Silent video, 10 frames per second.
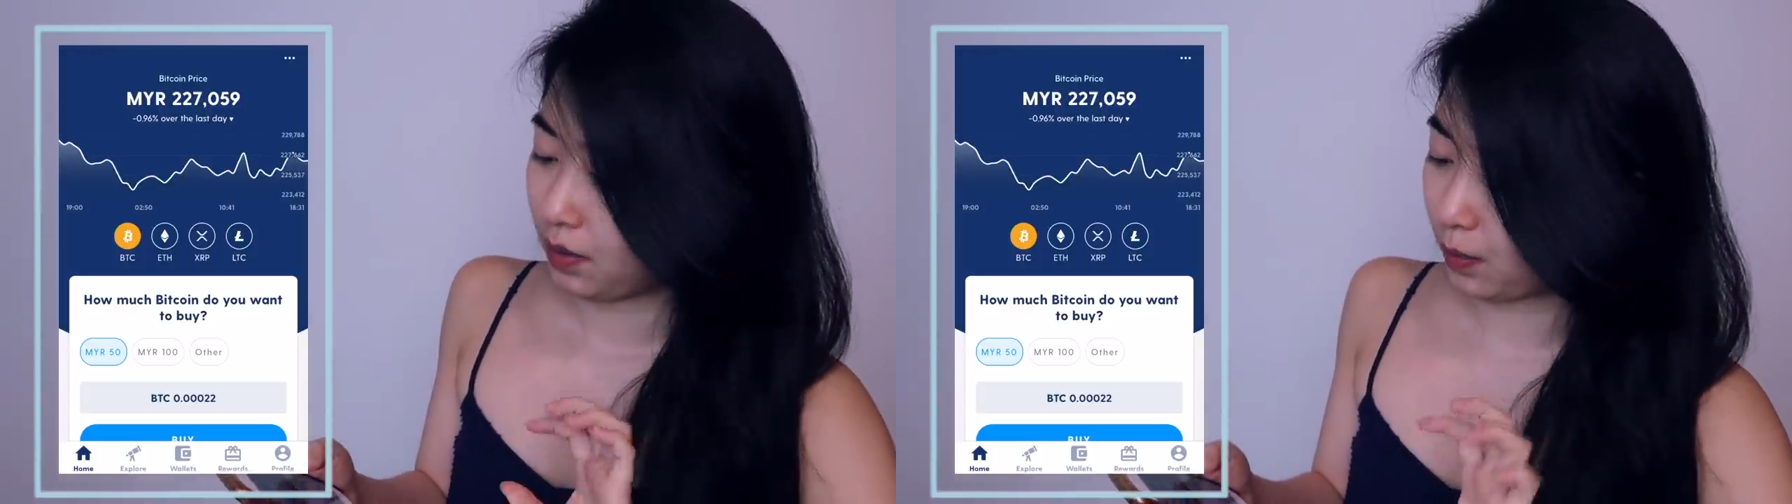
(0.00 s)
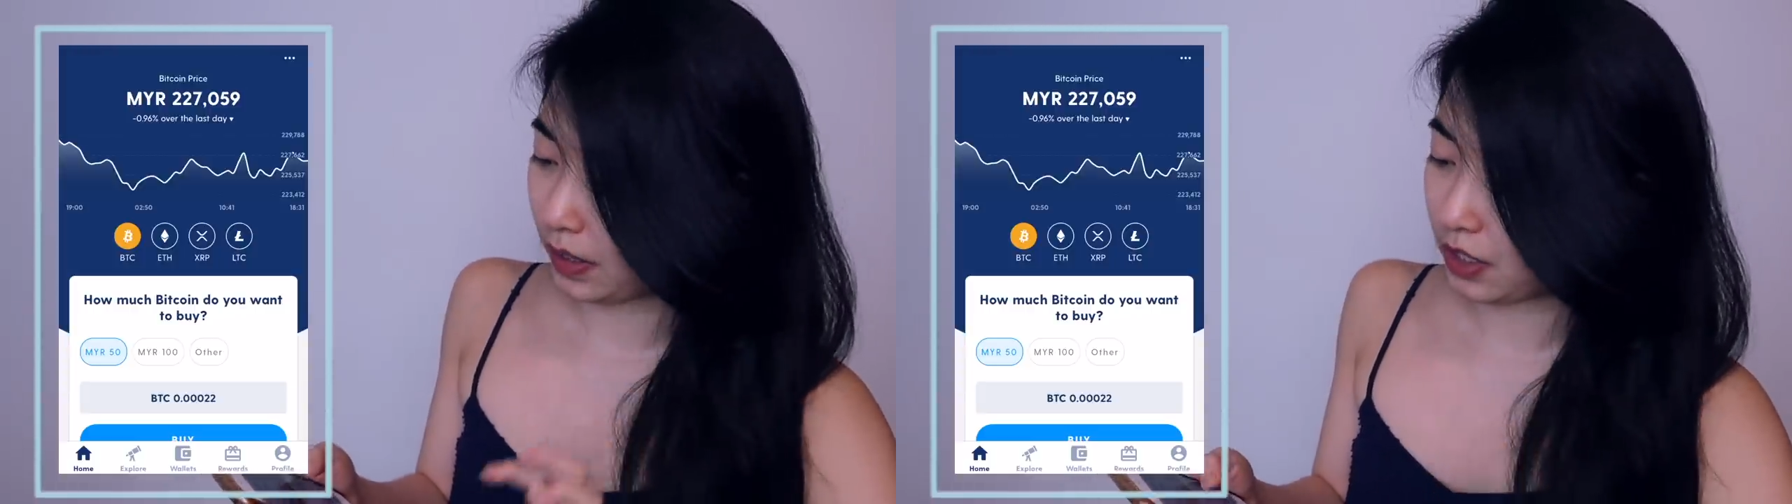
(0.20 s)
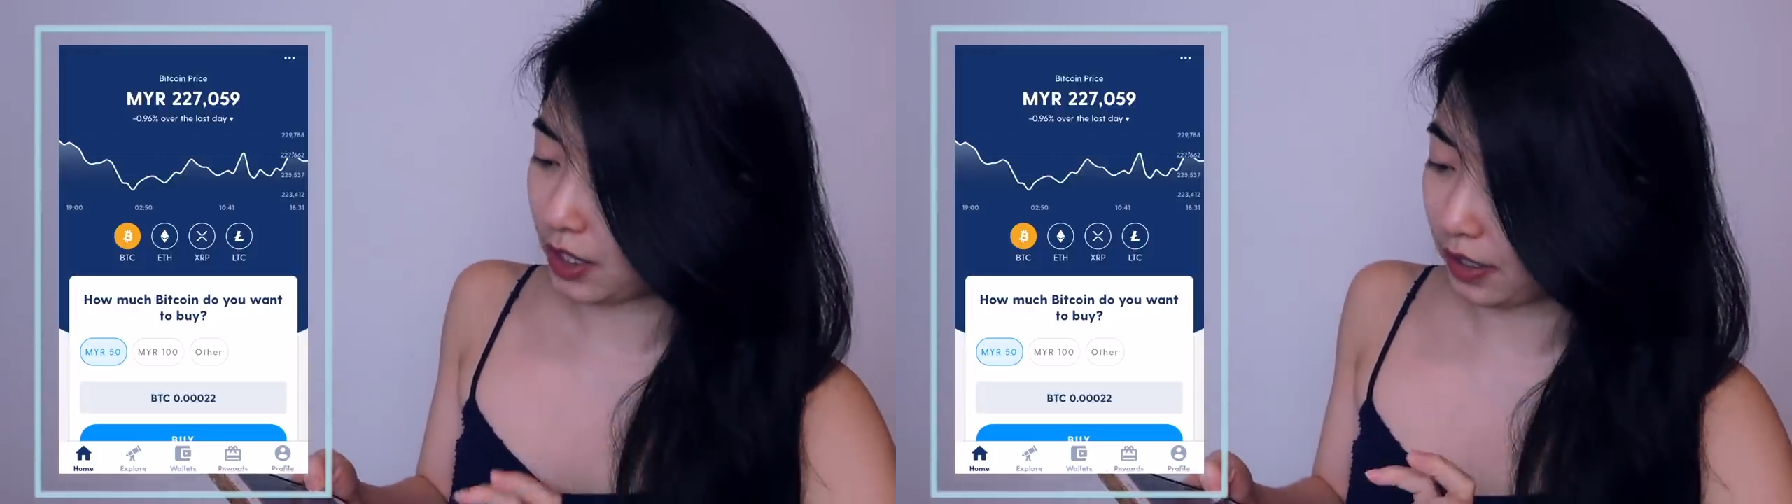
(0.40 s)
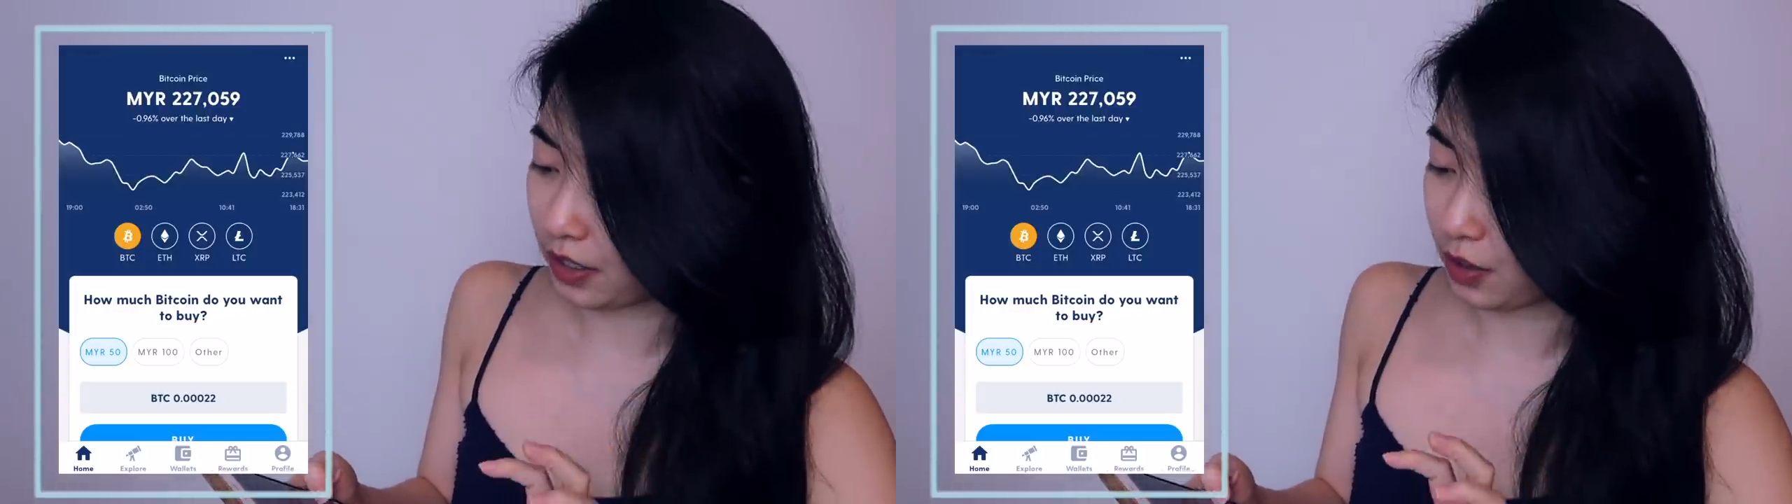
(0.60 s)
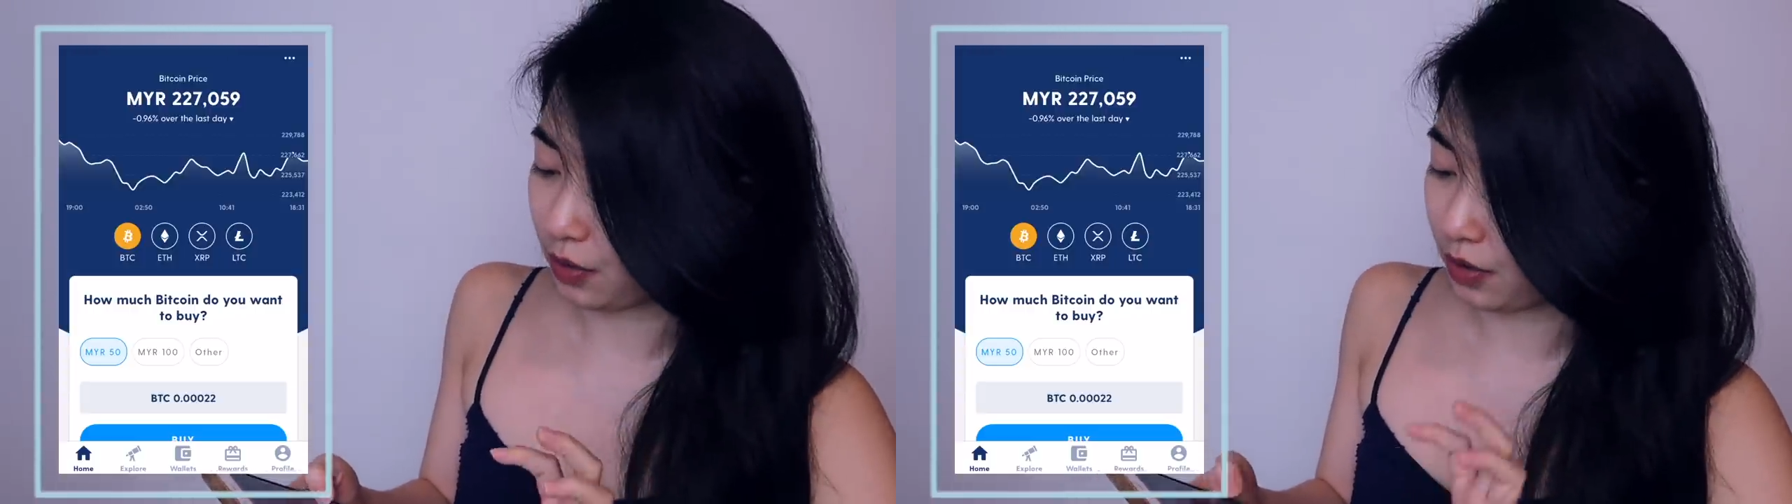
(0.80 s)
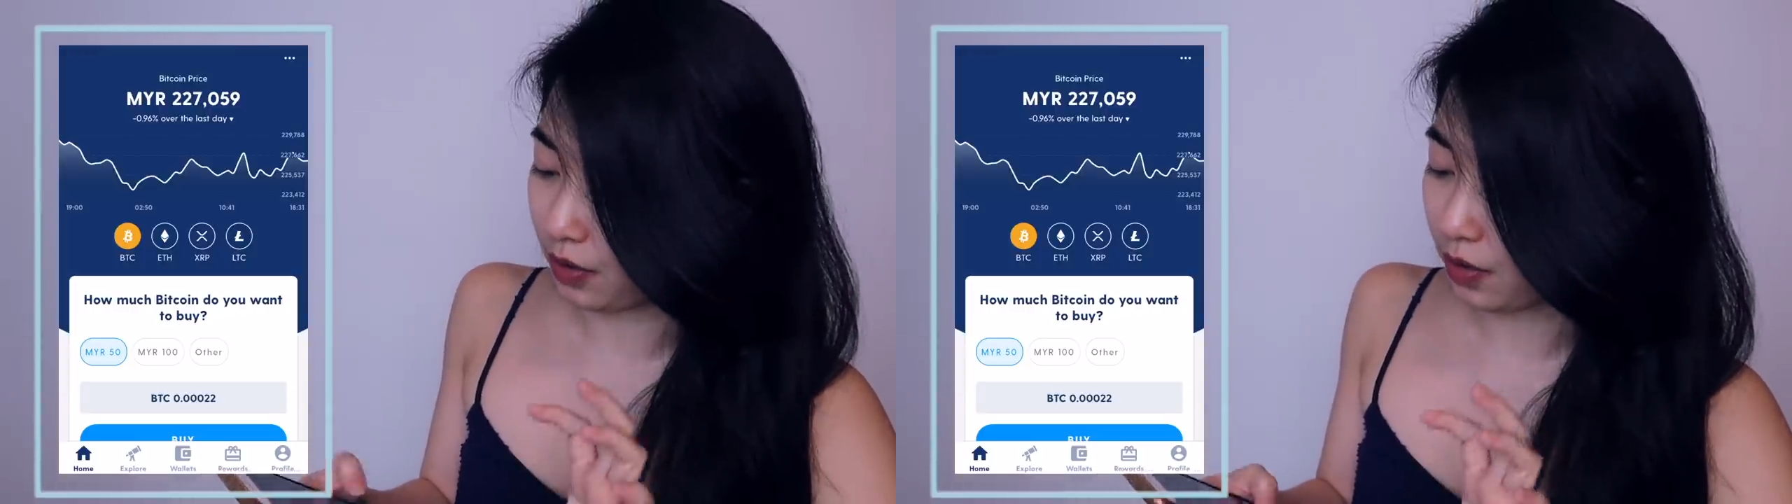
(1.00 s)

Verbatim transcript: What shall I show you?